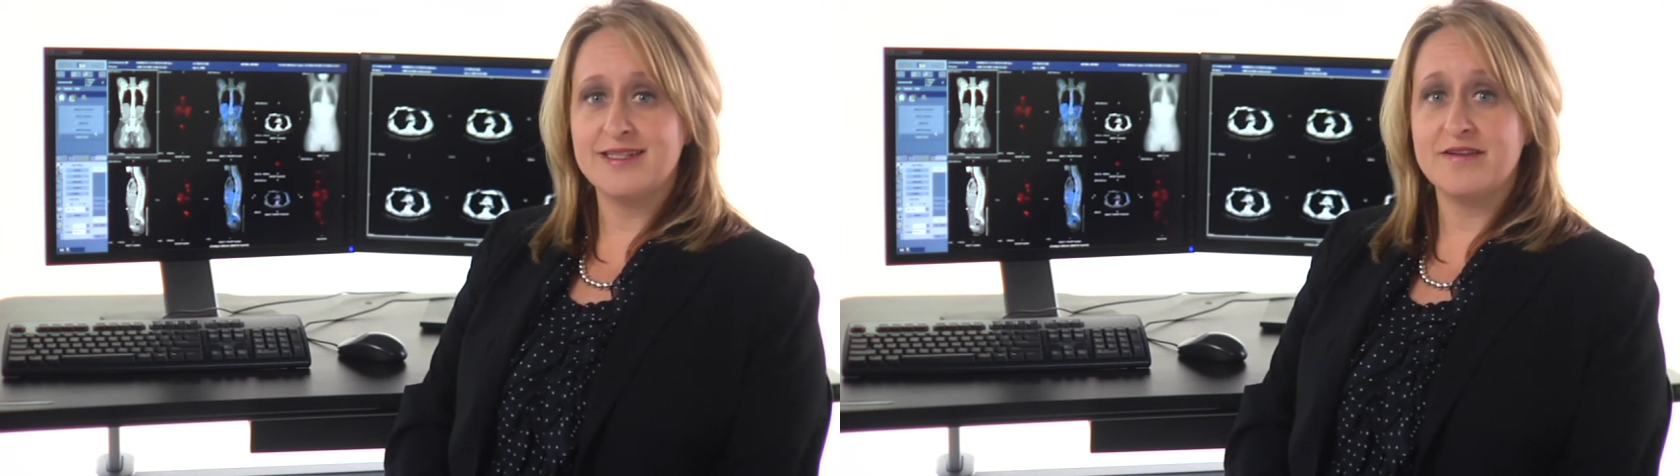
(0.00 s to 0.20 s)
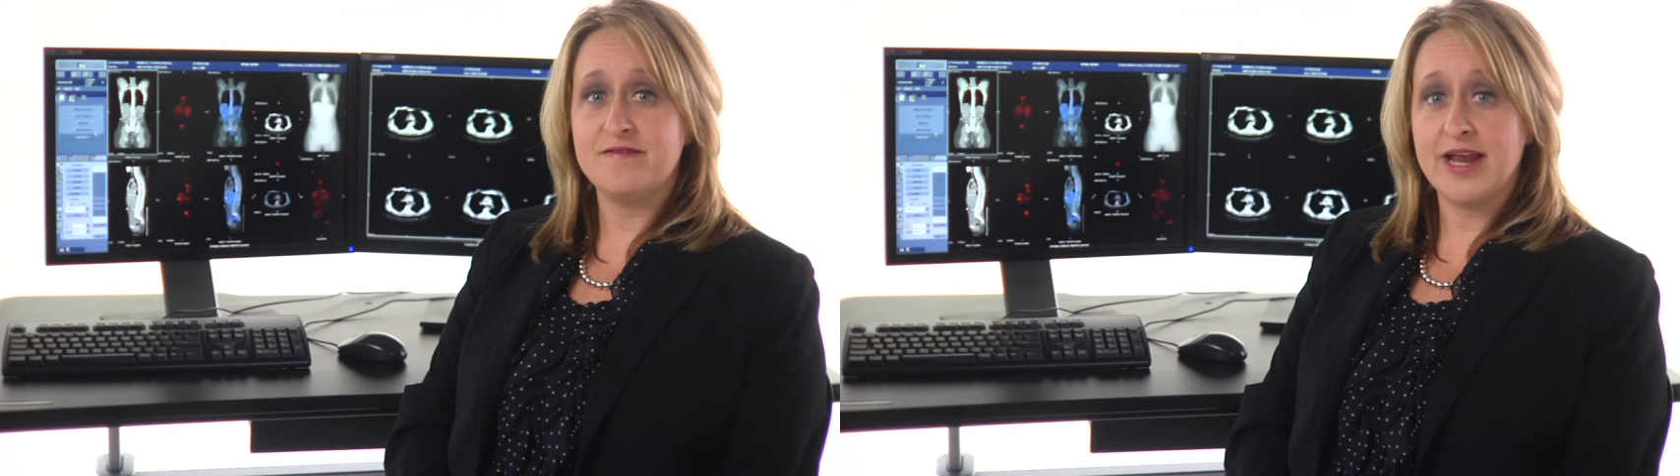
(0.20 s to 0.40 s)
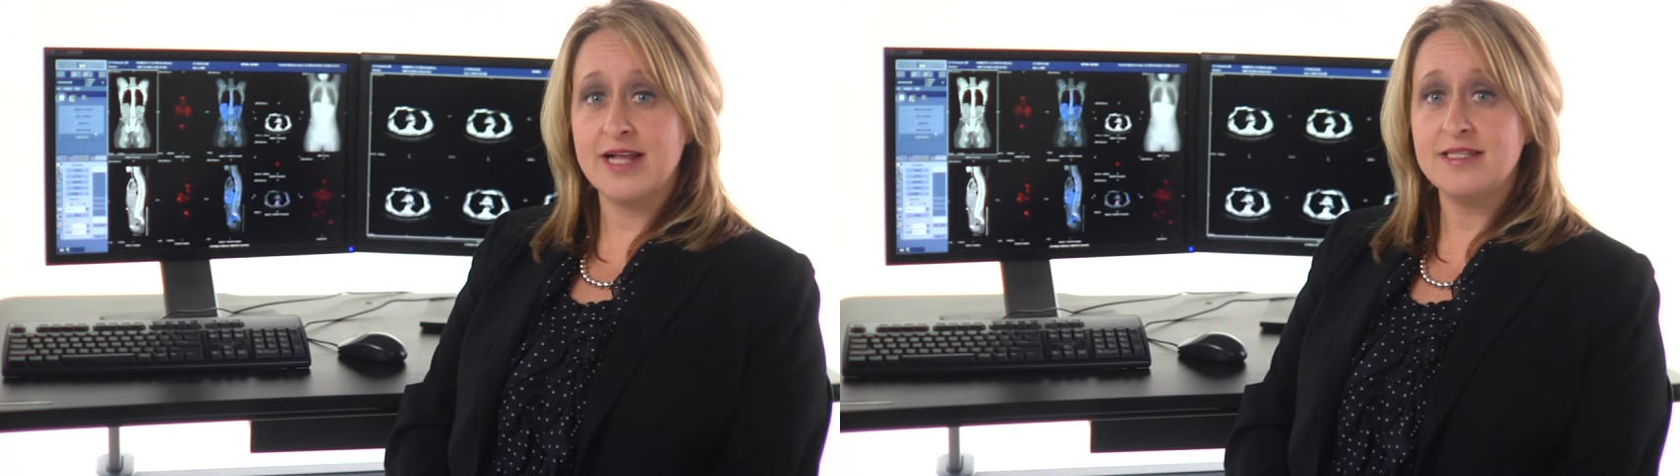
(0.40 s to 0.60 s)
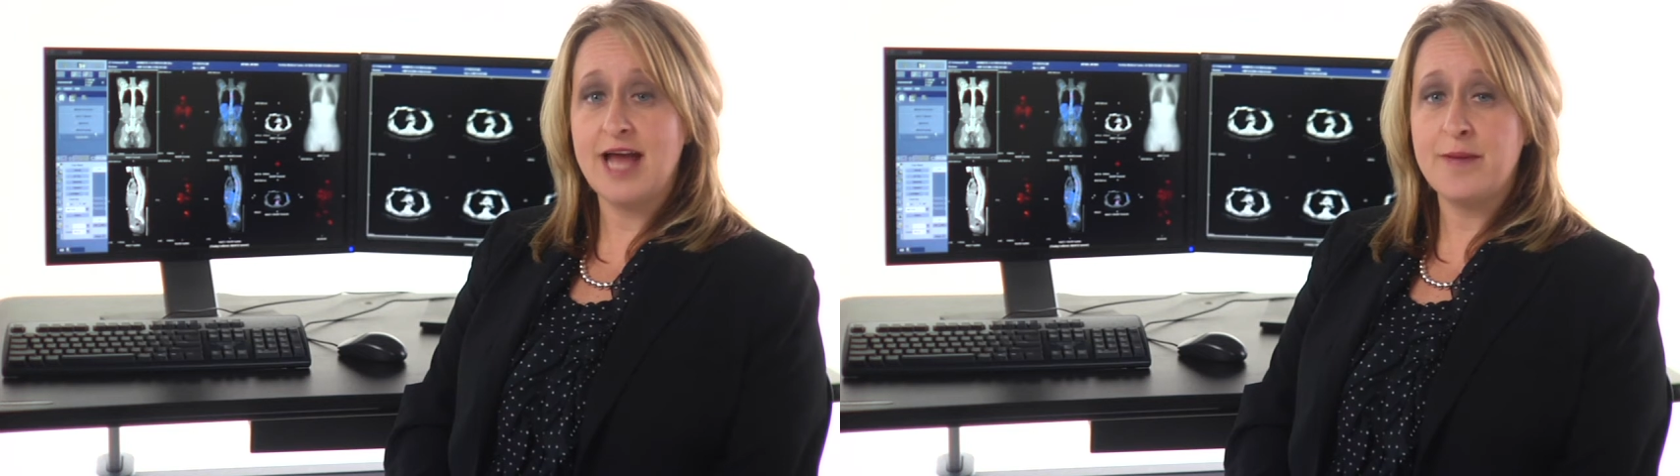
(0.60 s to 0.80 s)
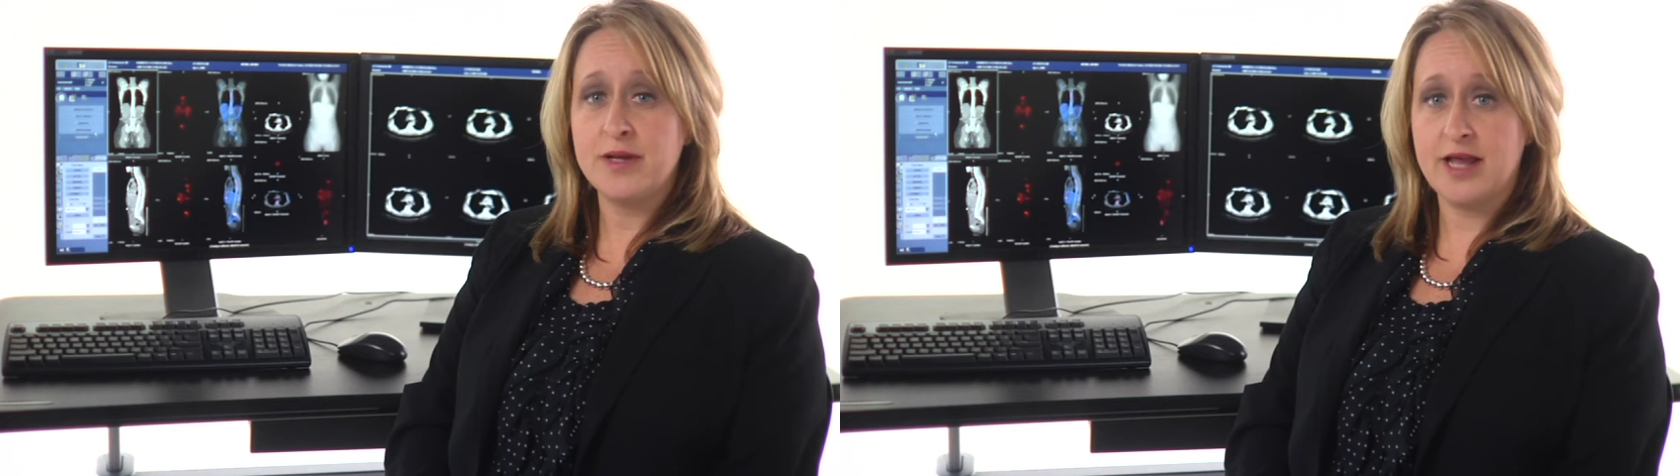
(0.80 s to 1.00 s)
advanced
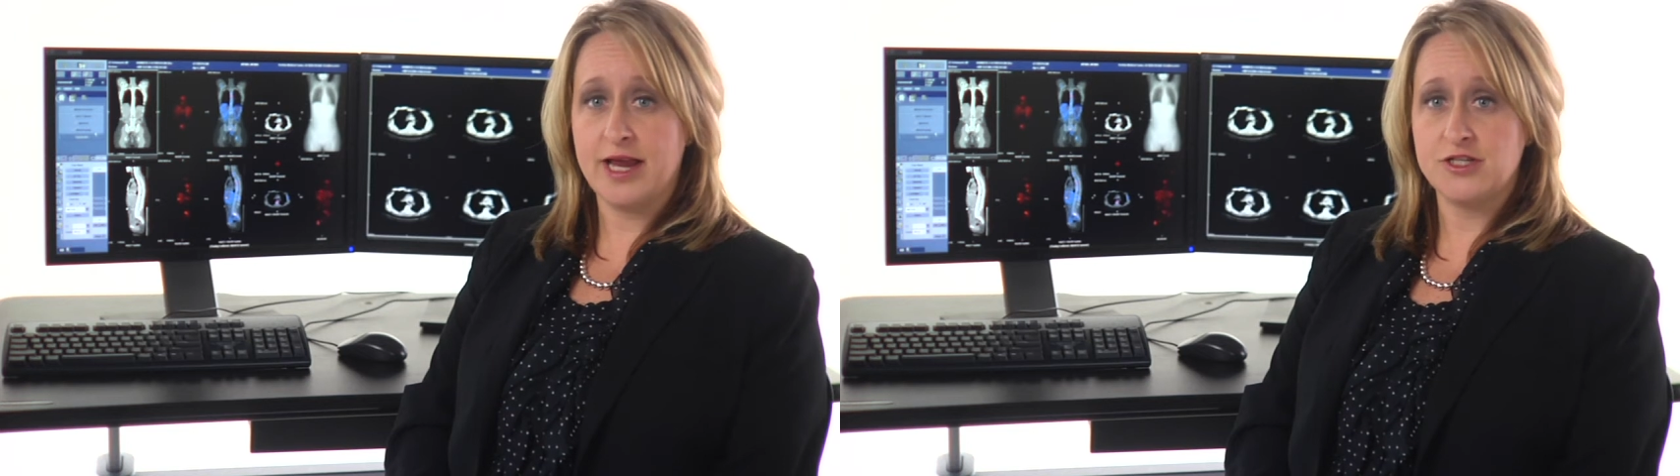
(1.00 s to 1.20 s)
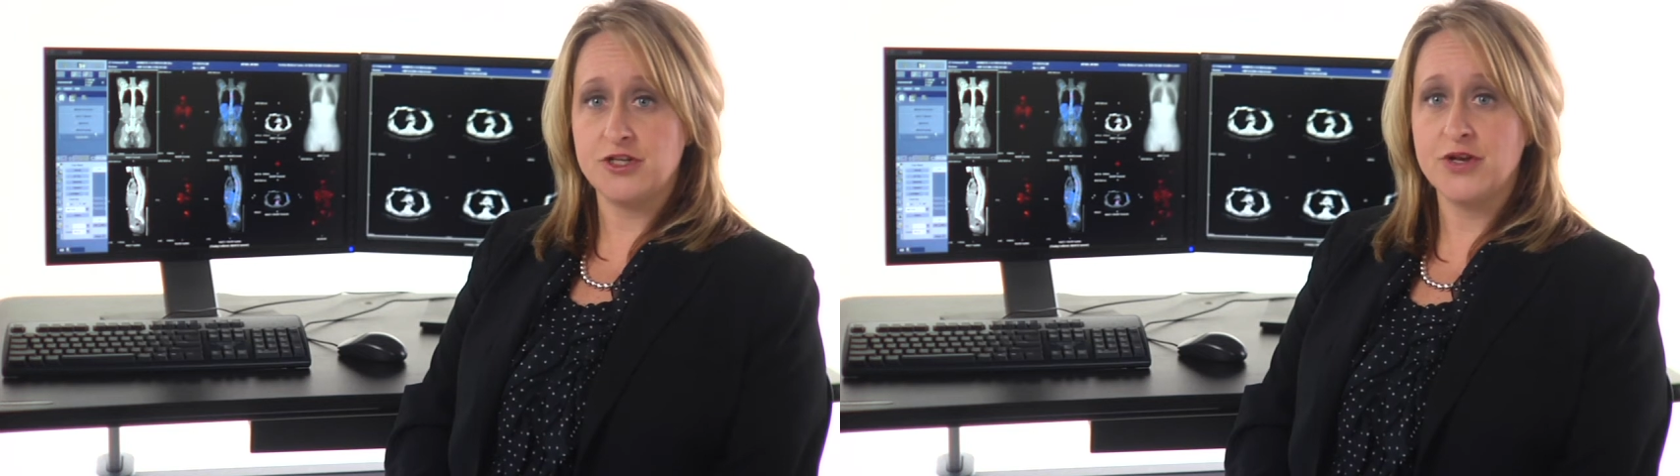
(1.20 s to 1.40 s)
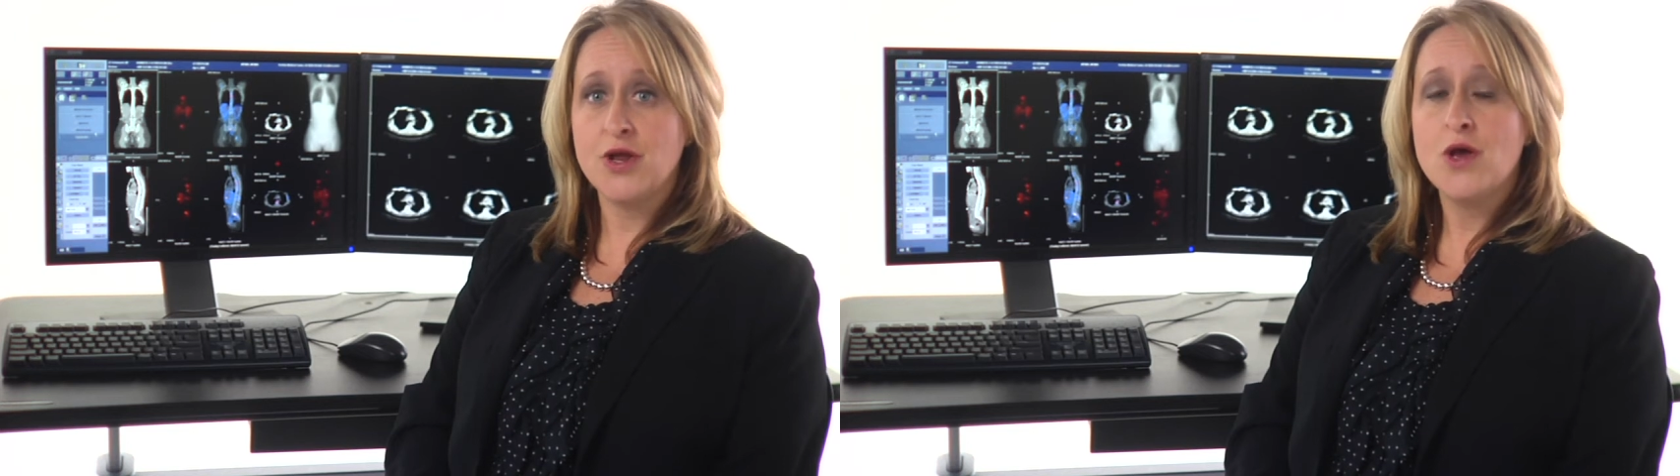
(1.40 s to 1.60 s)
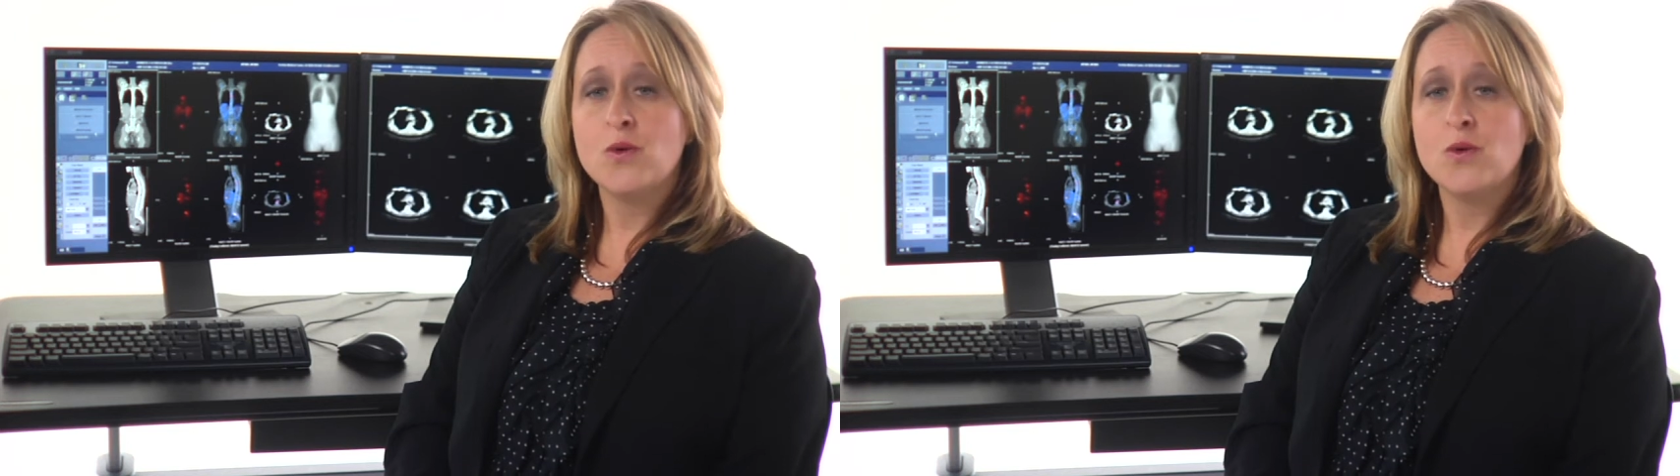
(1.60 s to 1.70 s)
application